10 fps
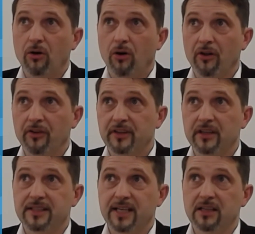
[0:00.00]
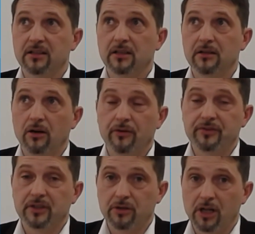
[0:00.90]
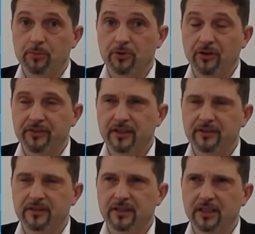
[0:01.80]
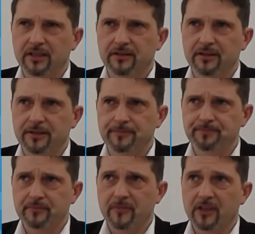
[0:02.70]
all the data of the real process. And uh,